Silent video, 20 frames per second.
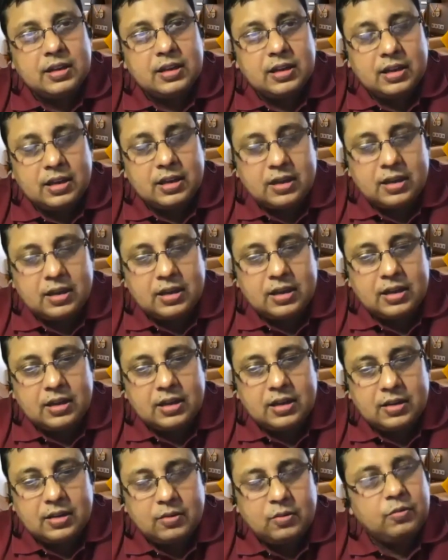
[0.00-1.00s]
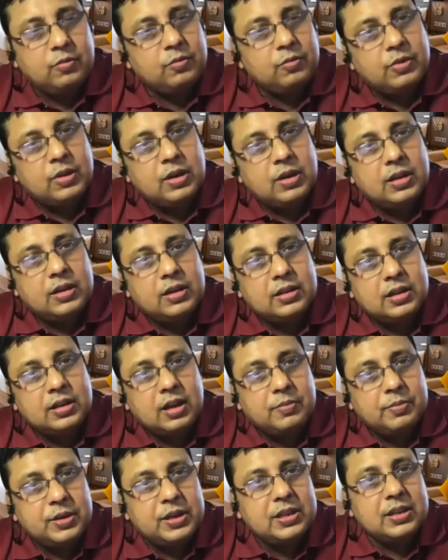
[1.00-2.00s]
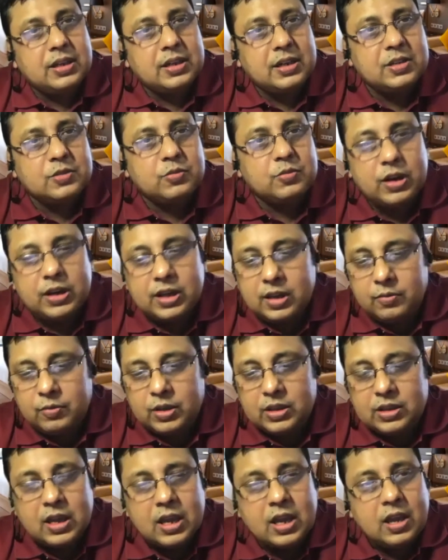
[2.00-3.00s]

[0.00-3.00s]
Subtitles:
the company that he's working with.